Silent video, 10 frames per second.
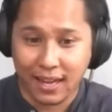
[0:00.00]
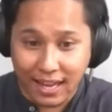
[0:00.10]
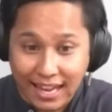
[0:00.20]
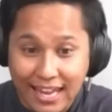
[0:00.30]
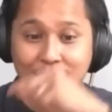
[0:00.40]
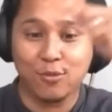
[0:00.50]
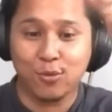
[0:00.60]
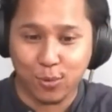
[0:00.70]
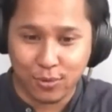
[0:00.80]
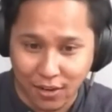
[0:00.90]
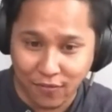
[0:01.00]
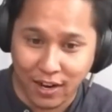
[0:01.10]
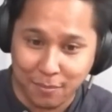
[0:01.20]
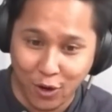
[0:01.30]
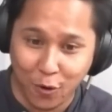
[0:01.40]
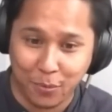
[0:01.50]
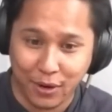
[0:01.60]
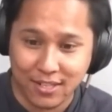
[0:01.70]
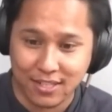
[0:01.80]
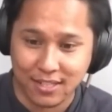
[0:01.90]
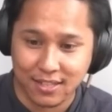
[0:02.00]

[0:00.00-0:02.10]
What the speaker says: into their farming operation.